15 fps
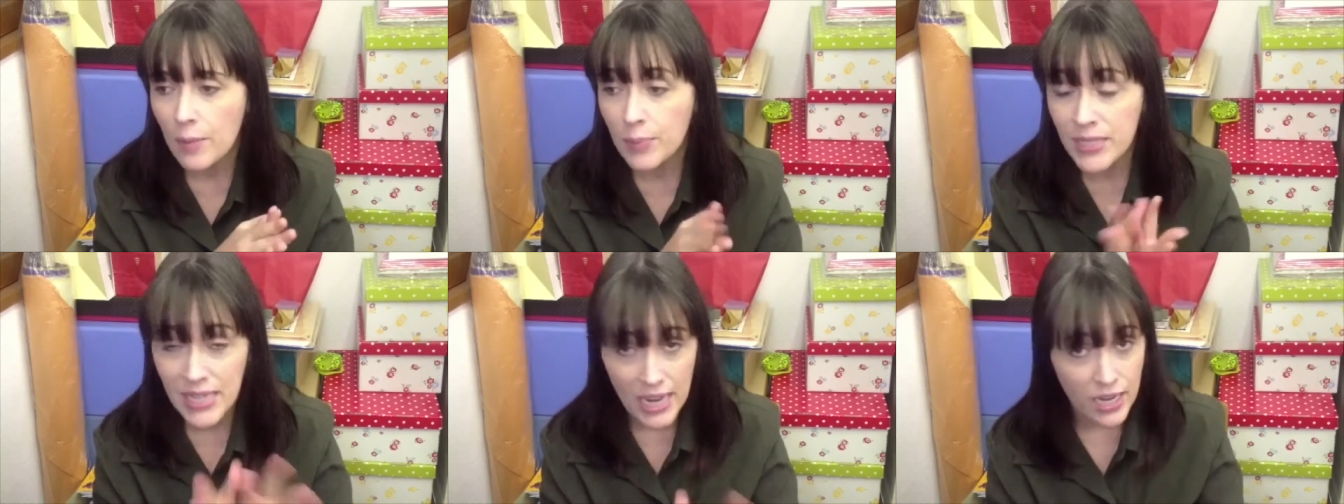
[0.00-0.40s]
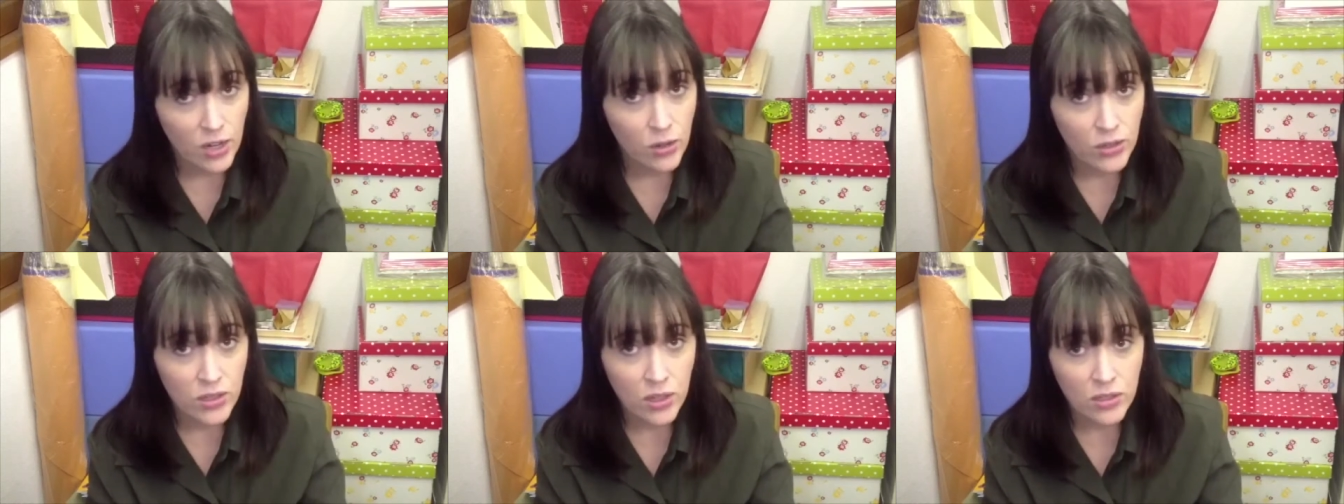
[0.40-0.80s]

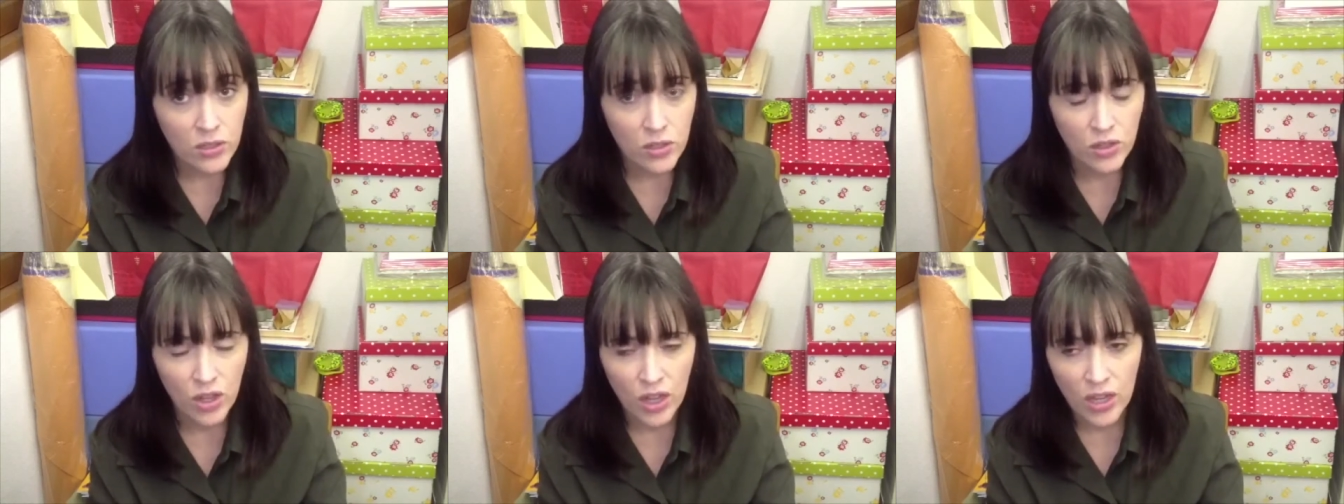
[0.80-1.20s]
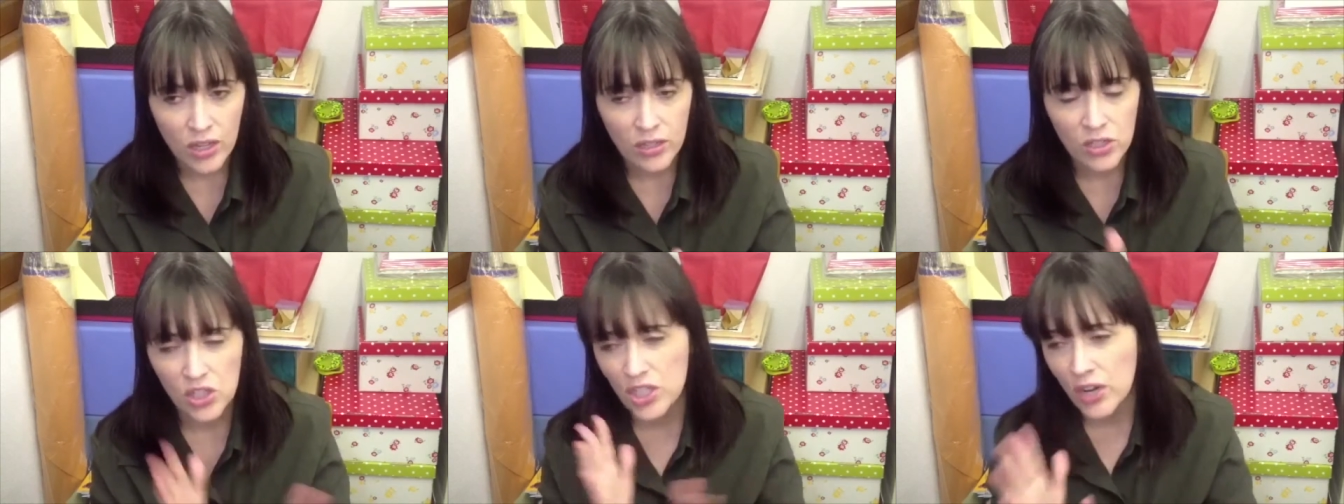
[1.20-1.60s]
Potato is also
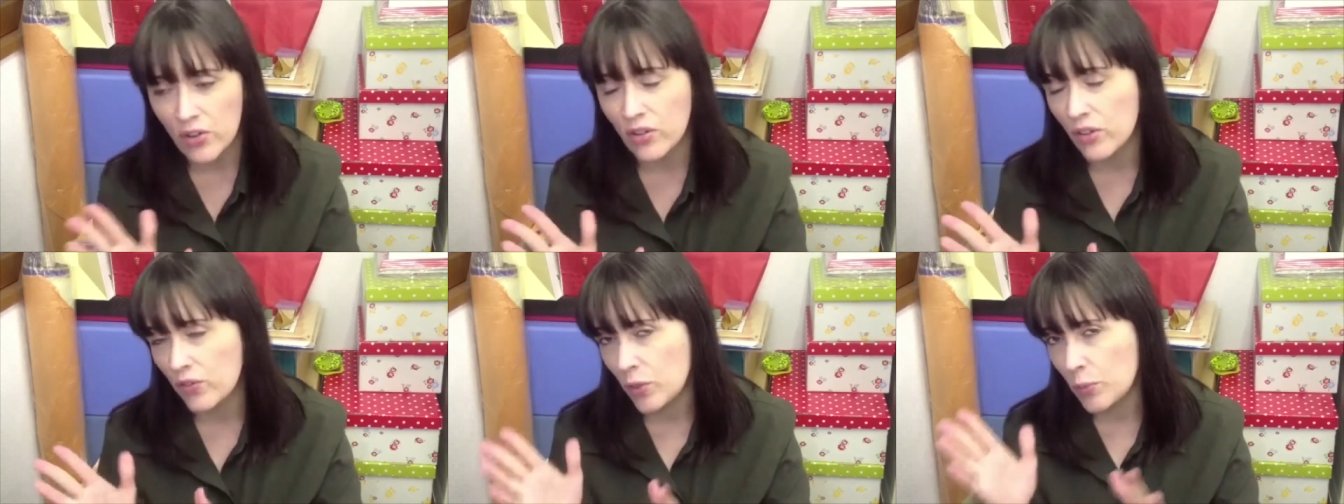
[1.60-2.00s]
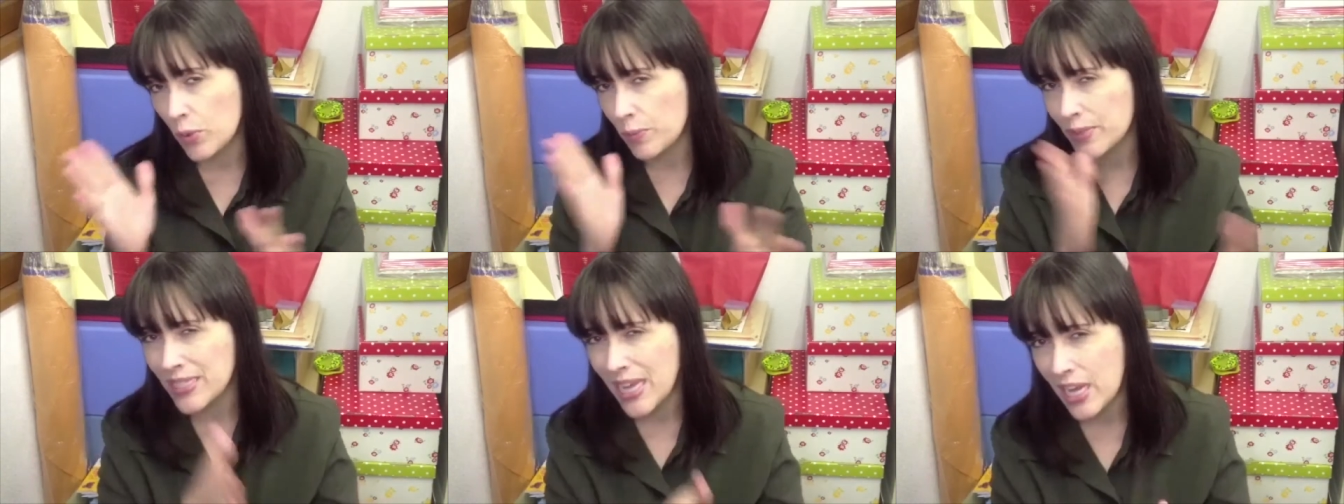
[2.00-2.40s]
good. Generally, if you
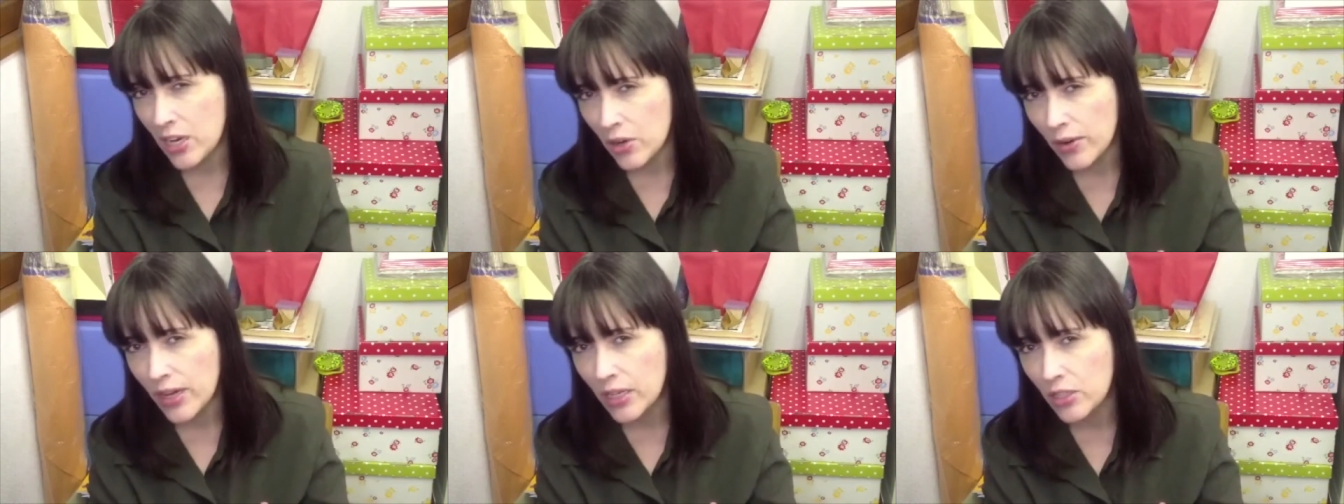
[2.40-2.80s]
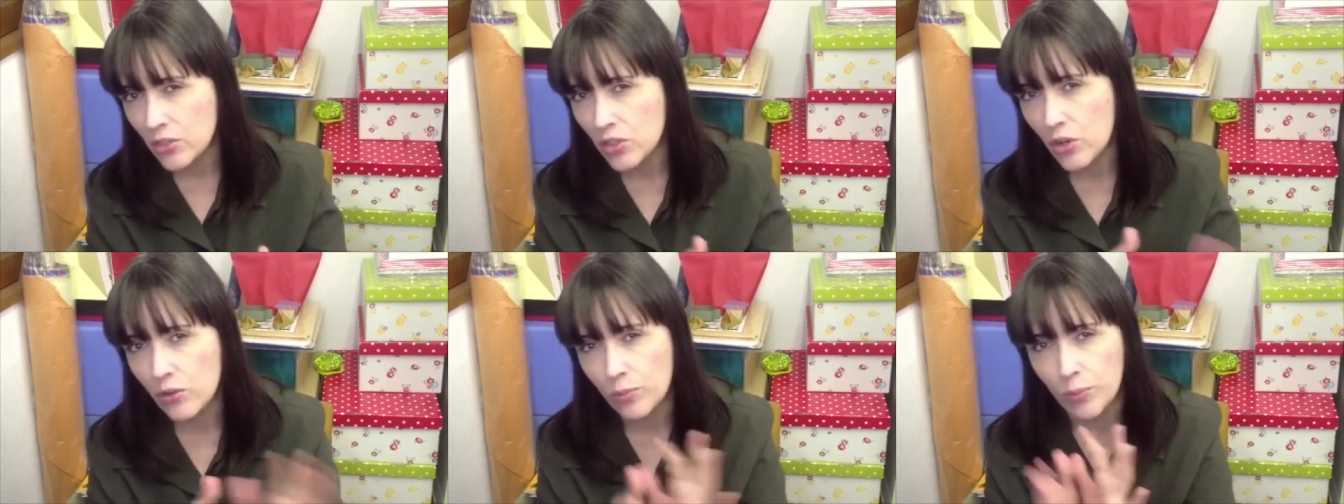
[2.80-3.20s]
put potato in, you
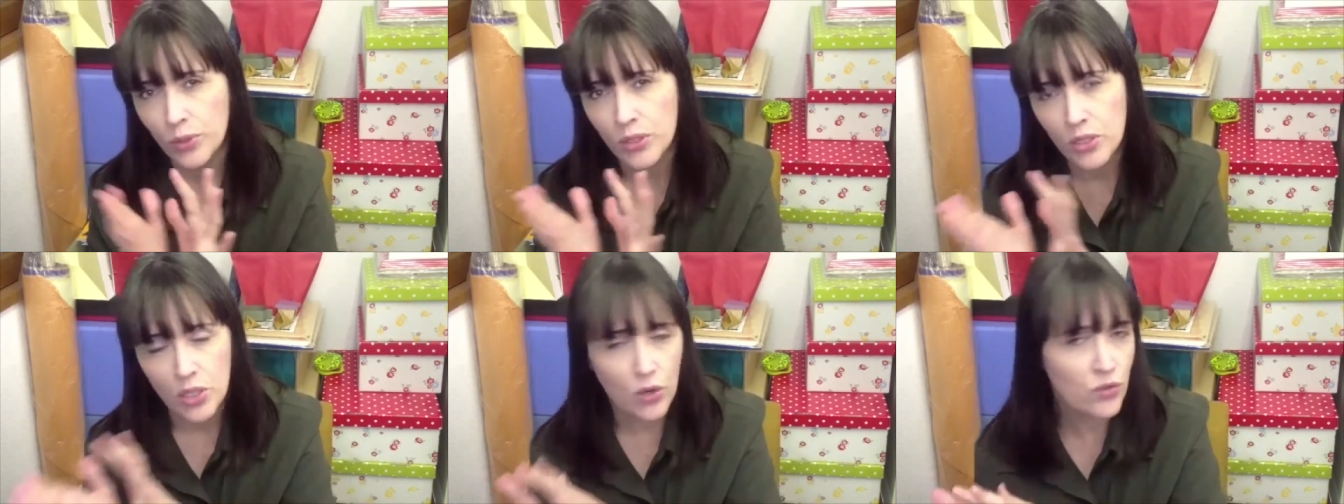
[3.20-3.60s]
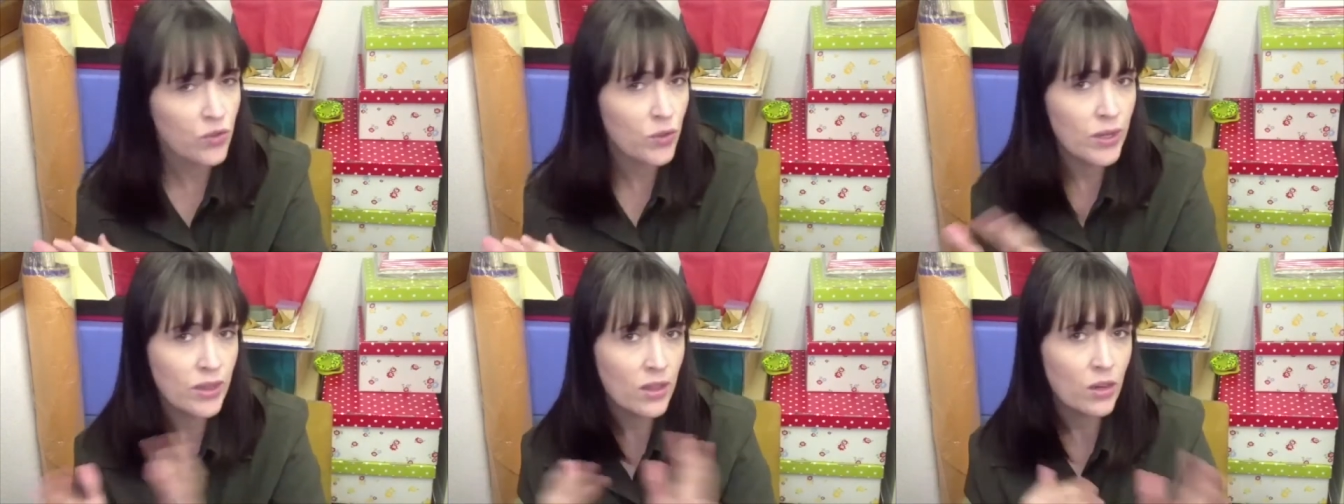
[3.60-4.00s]
don't put
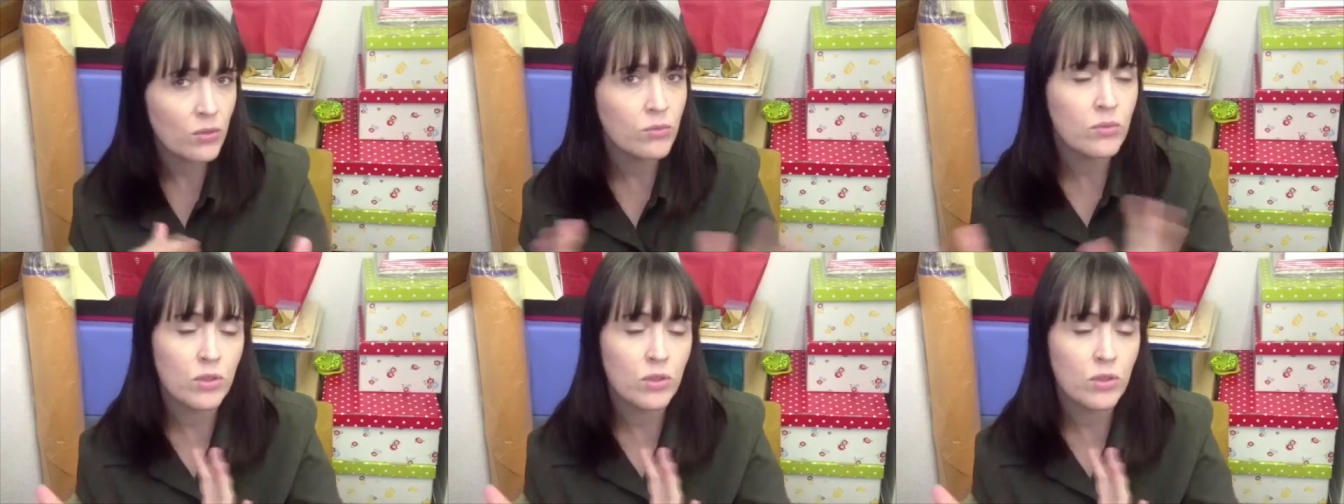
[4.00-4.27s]
tofu in, though.